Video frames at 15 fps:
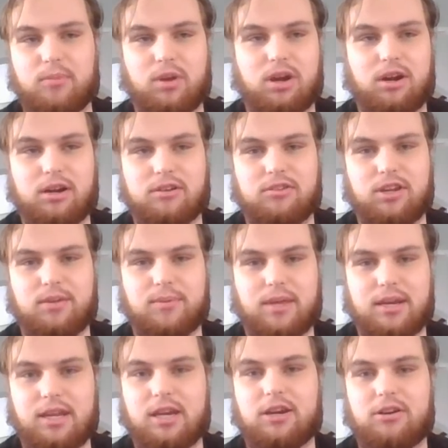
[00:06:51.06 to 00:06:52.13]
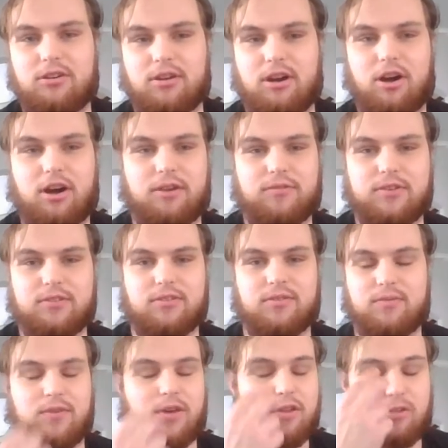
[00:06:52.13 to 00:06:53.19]
are a team that needed offensive
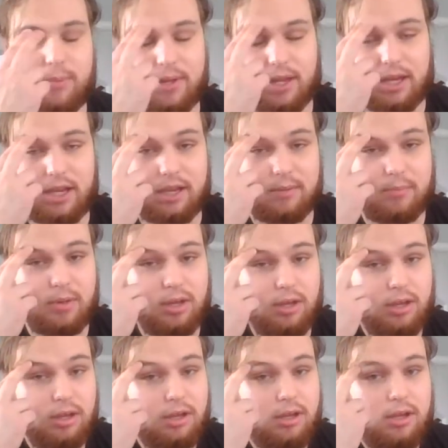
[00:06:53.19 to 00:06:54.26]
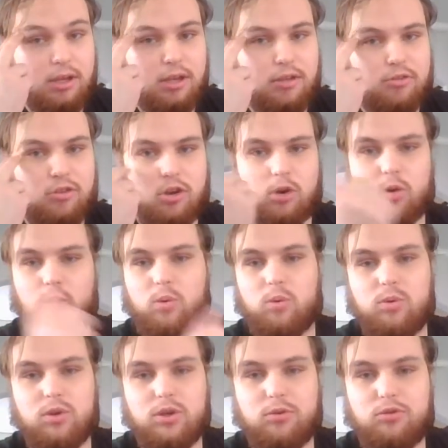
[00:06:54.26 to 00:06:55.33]
defensemen like him.
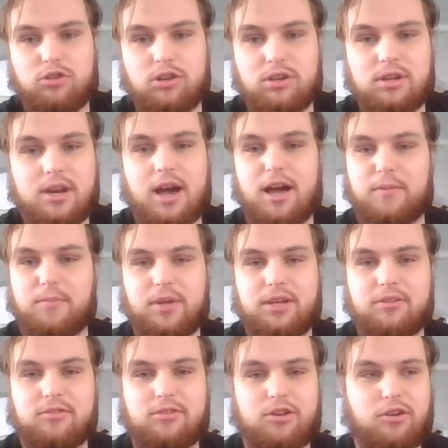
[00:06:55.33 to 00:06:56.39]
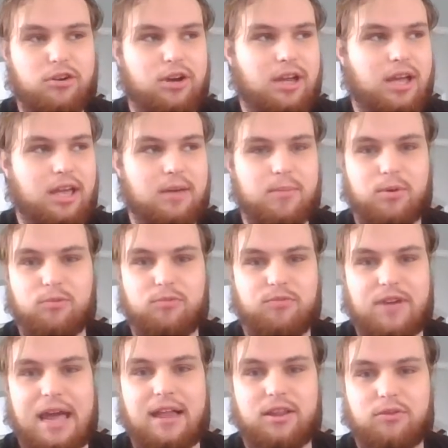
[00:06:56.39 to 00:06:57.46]
So you should not be considering him a
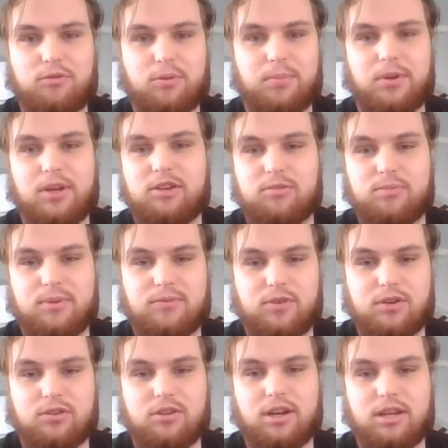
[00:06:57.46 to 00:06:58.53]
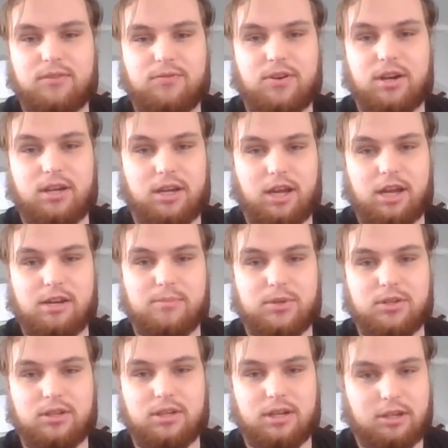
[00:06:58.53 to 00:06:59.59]
valid replacement for Dougie fucking
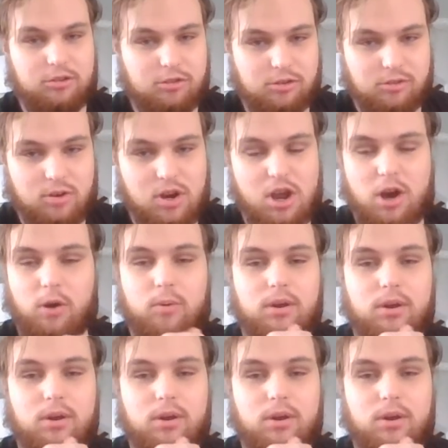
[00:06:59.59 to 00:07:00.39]
Hamilton. It's just no.